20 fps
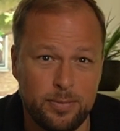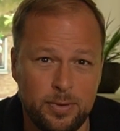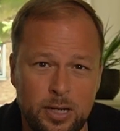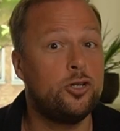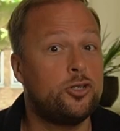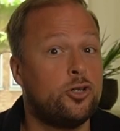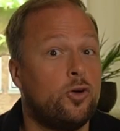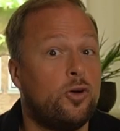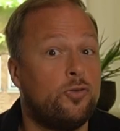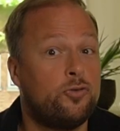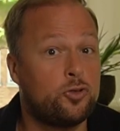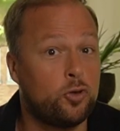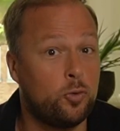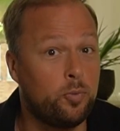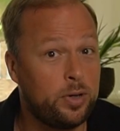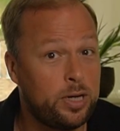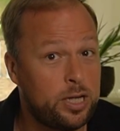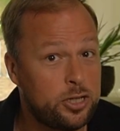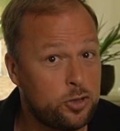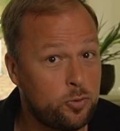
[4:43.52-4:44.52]
So if
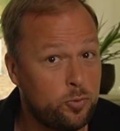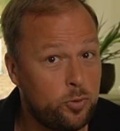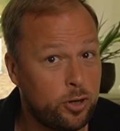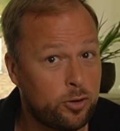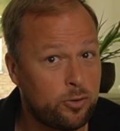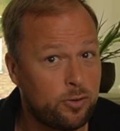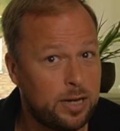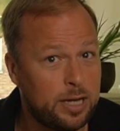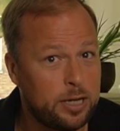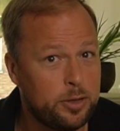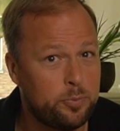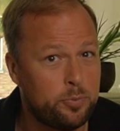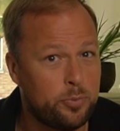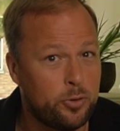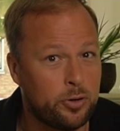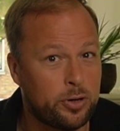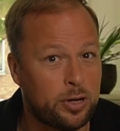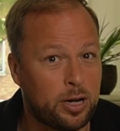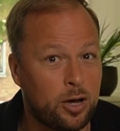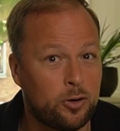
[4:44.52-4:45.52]
someone has a work-related
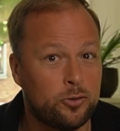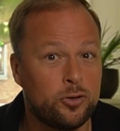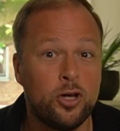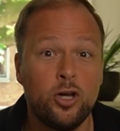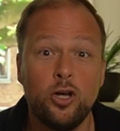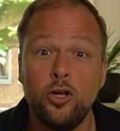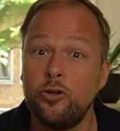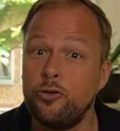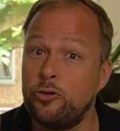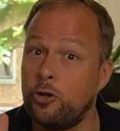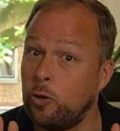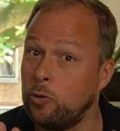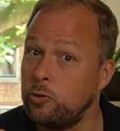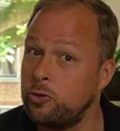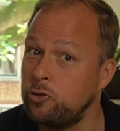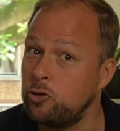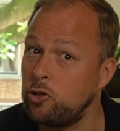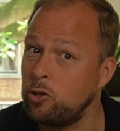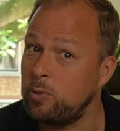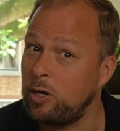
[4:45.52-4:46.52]
burnout, don't
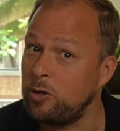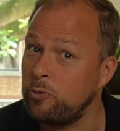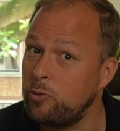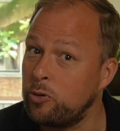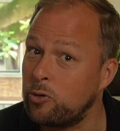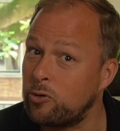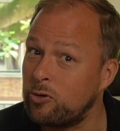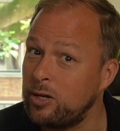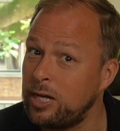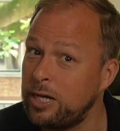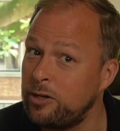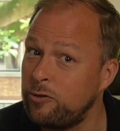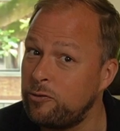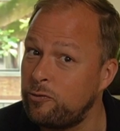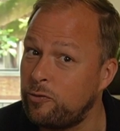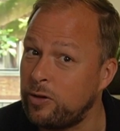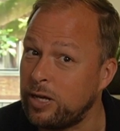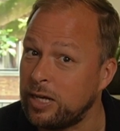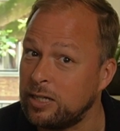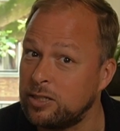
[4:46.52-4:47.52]
talk about work-related
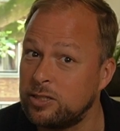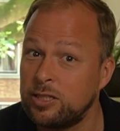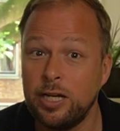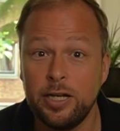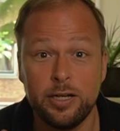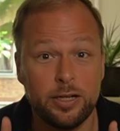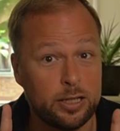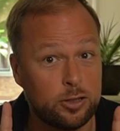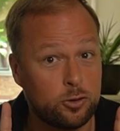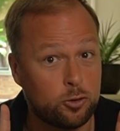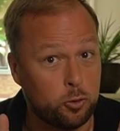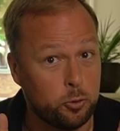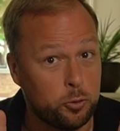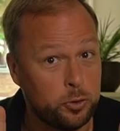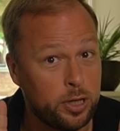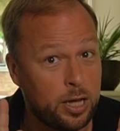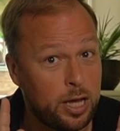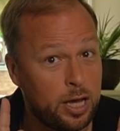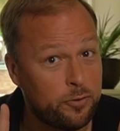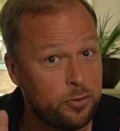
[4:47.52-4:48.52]
things that could
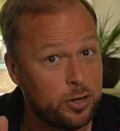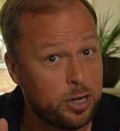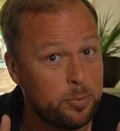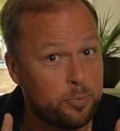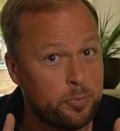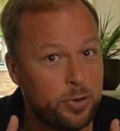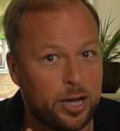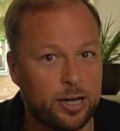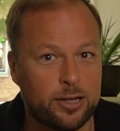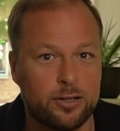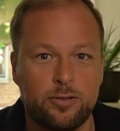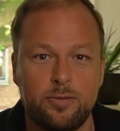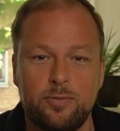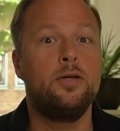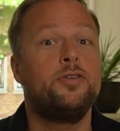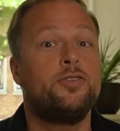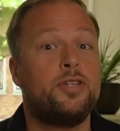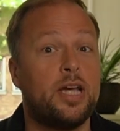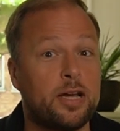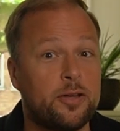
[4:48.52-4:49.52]
have an impact.
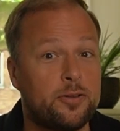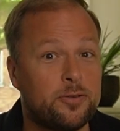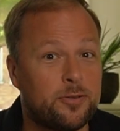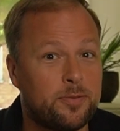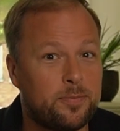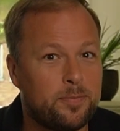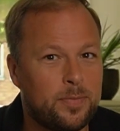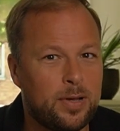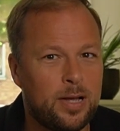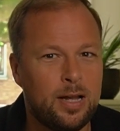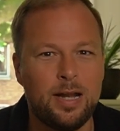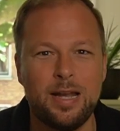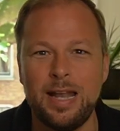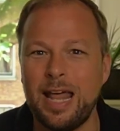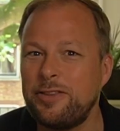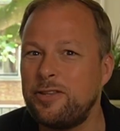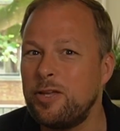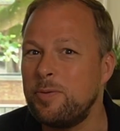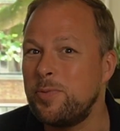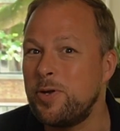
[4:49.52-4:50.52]
Second,
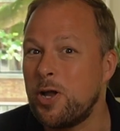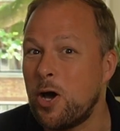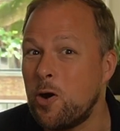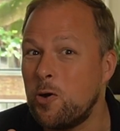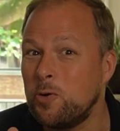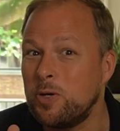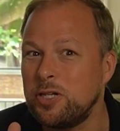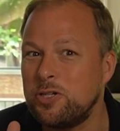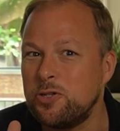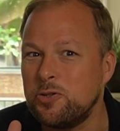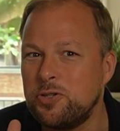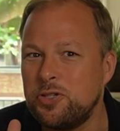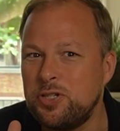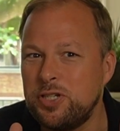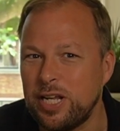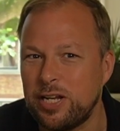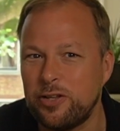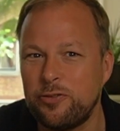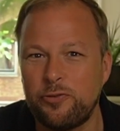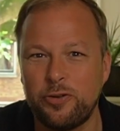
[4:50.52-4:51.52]
let them know that you
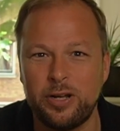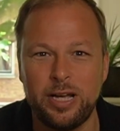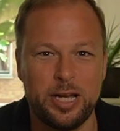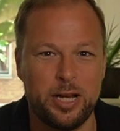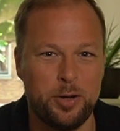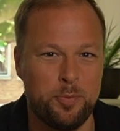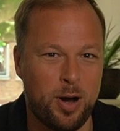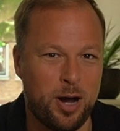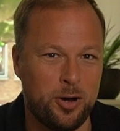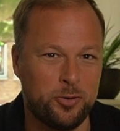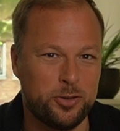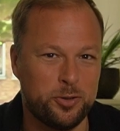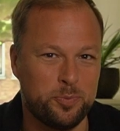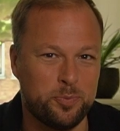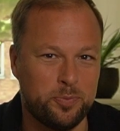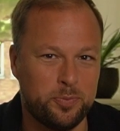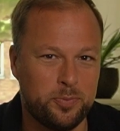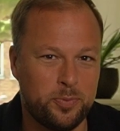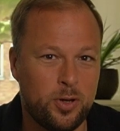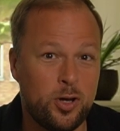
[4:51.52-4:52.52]
didn't forget about them.
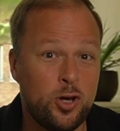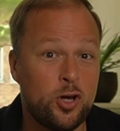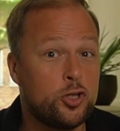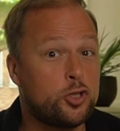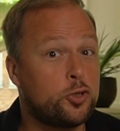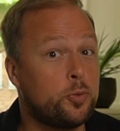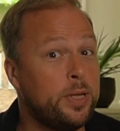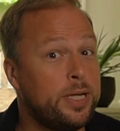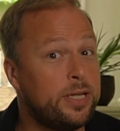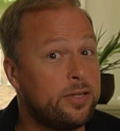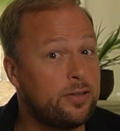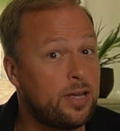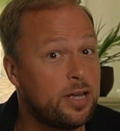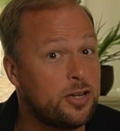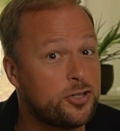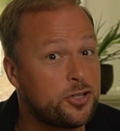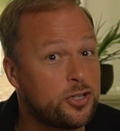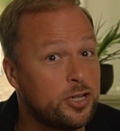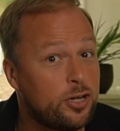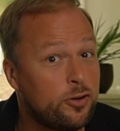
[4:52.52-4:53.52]
Sweet
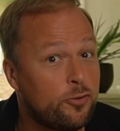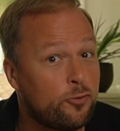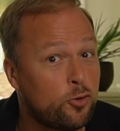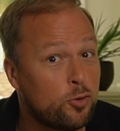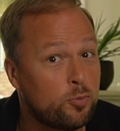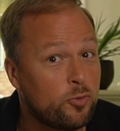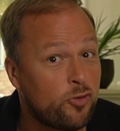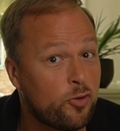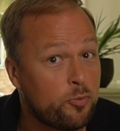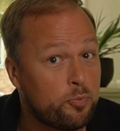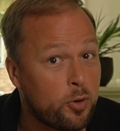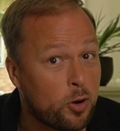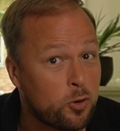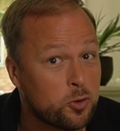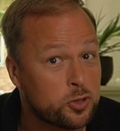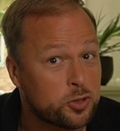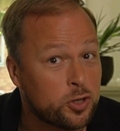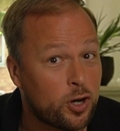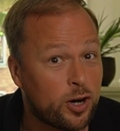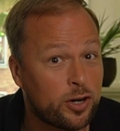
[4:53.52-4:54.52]
attention in the form of a
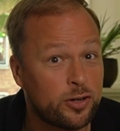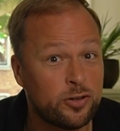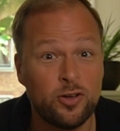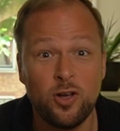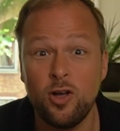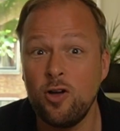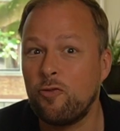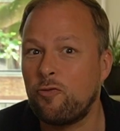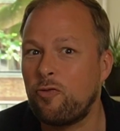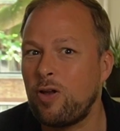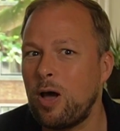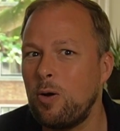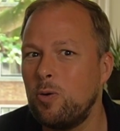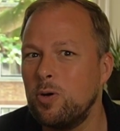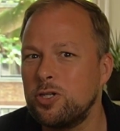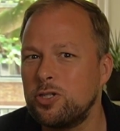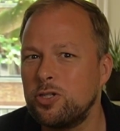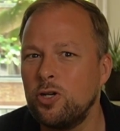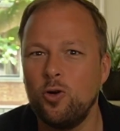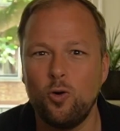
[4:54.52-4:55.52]
postcard,
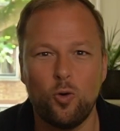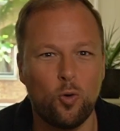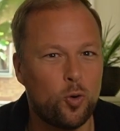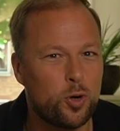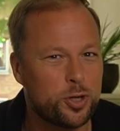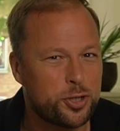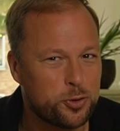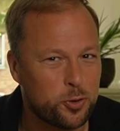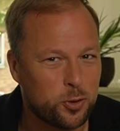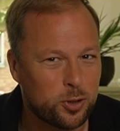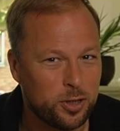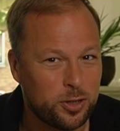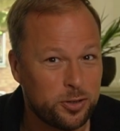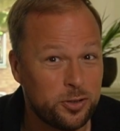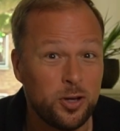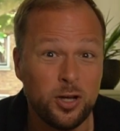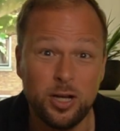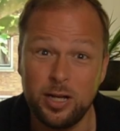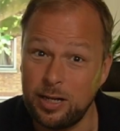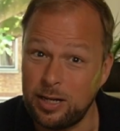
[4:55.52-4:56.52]
flowers or chocolate
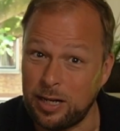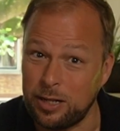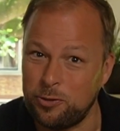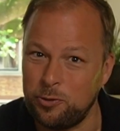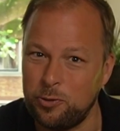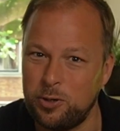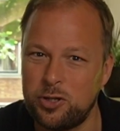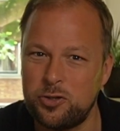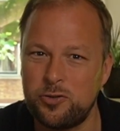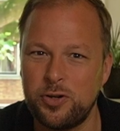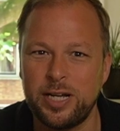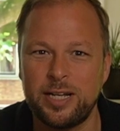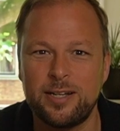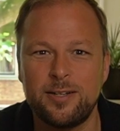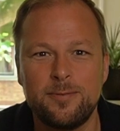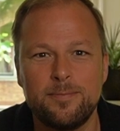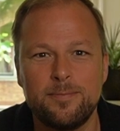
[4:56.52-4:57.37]
can do the trick.